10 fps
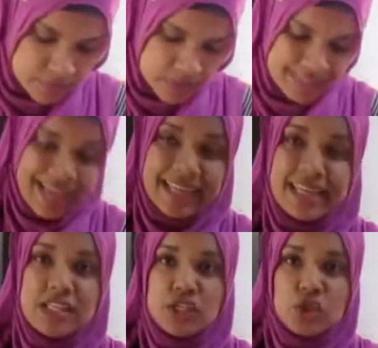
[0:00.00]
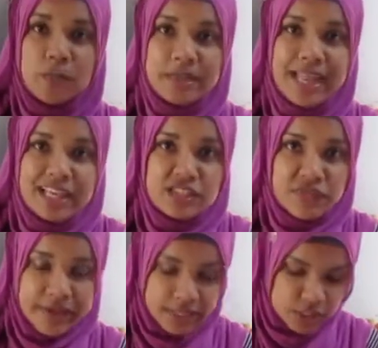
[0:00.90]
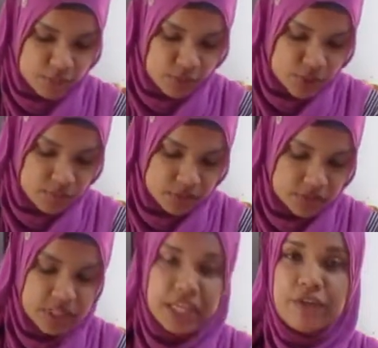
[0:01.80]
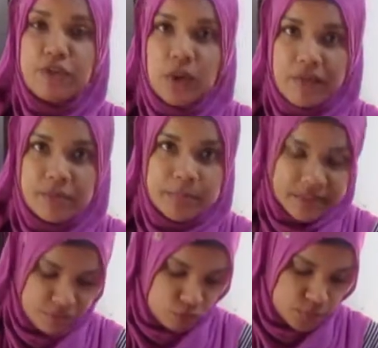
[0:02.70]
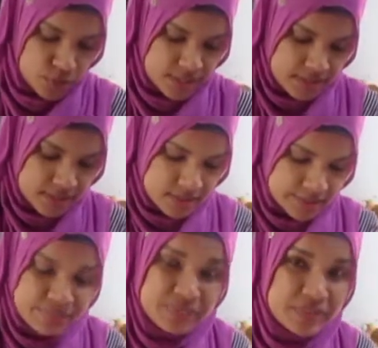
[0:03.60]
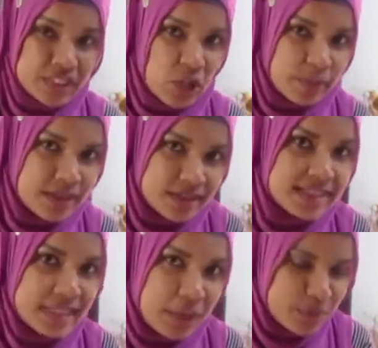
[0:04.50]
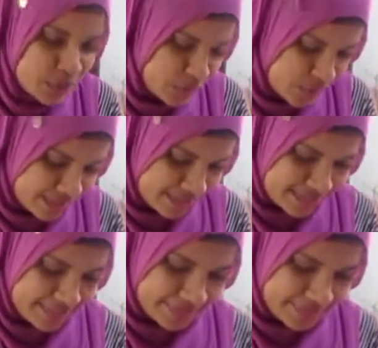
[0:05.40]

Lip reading: The idea is to chop it as fine as possible. If you have a mini food processor, now would be a good time to use it.